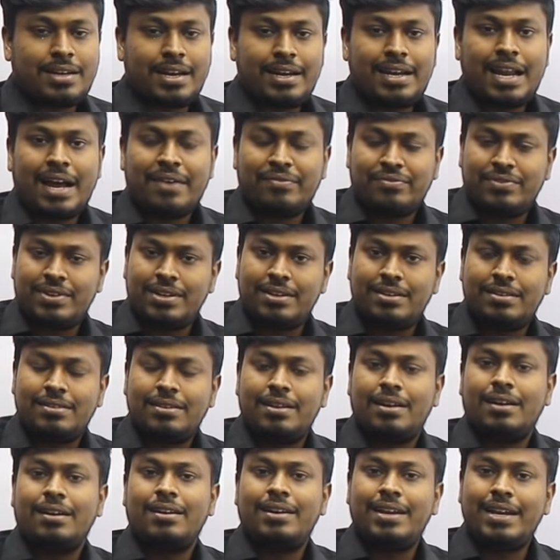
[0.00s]
right,
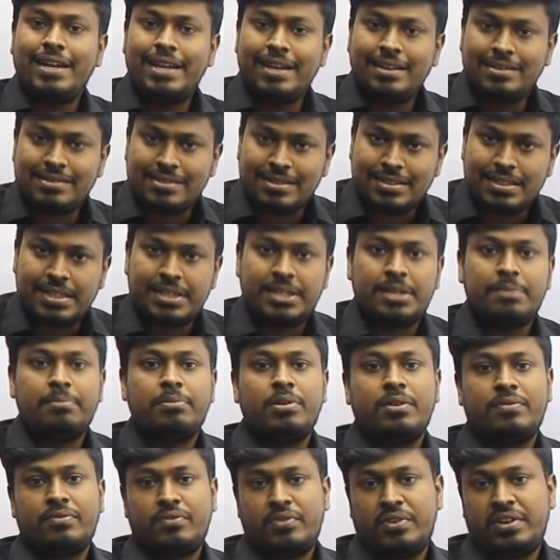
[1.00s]
after reading certain
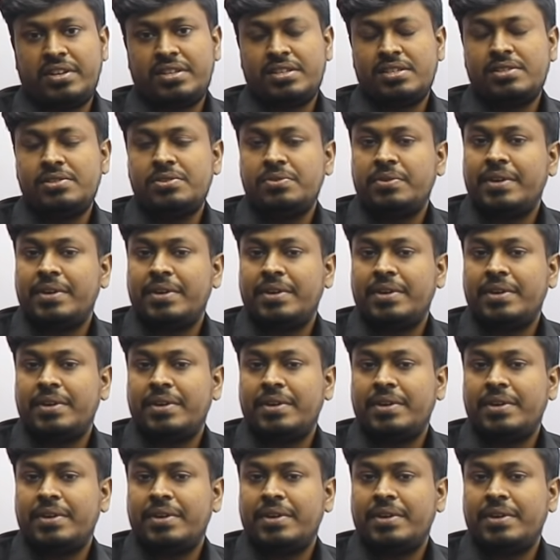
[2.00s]
number of questions,